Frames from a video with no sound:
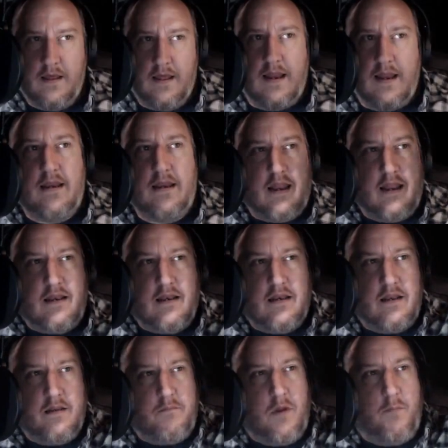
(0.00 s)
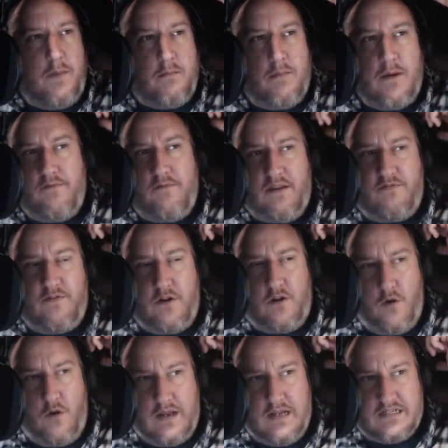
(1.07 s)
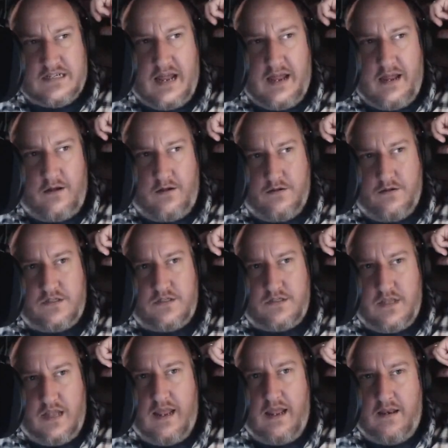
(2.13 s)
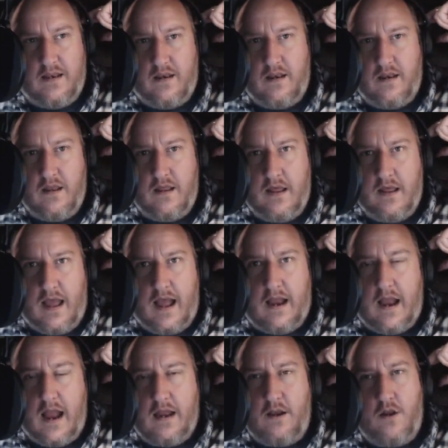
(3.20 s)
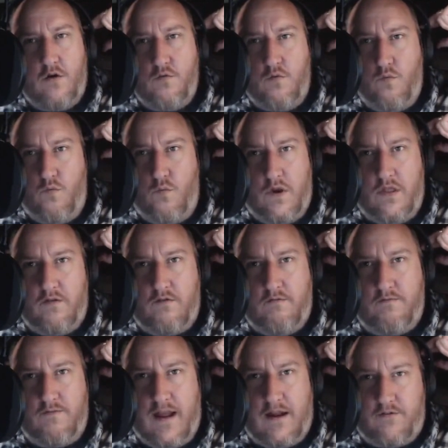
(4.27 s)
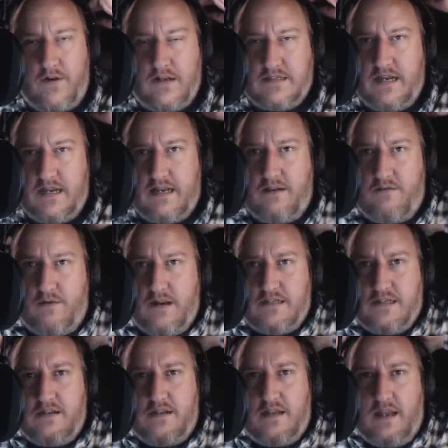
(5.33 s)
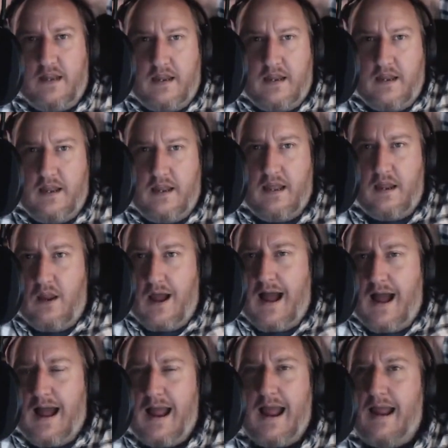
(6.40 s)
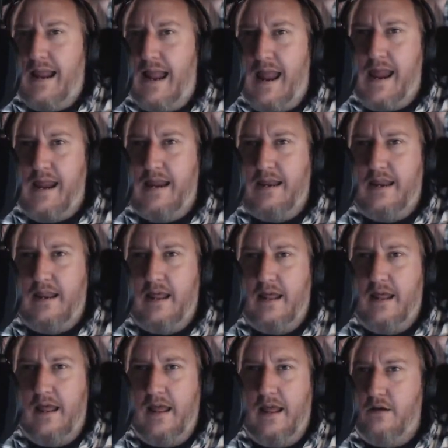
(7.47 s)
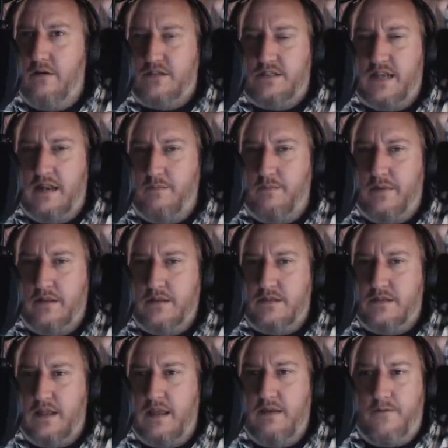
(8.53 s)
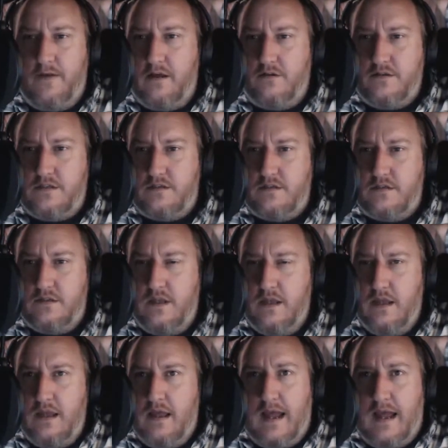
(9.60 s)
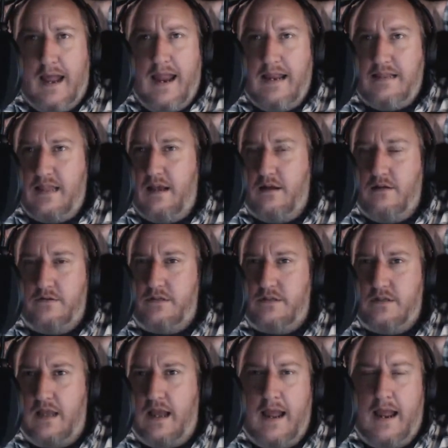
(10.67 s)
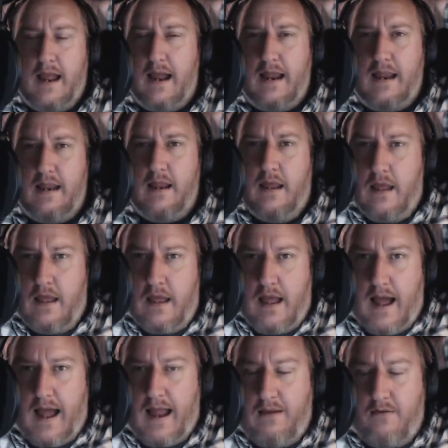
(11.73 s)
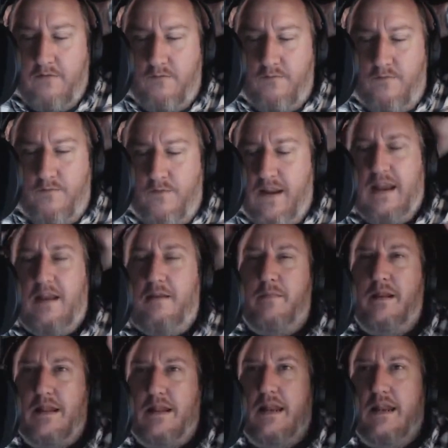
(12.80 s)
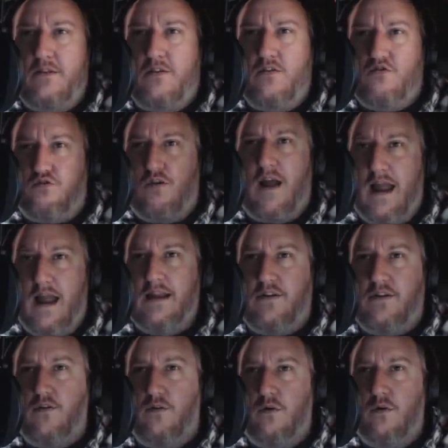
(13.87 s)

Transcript: and people have different coding styles, and I know one of the refactorings I did recently. I hate else statements. If else, I hate the else. I vehemently try to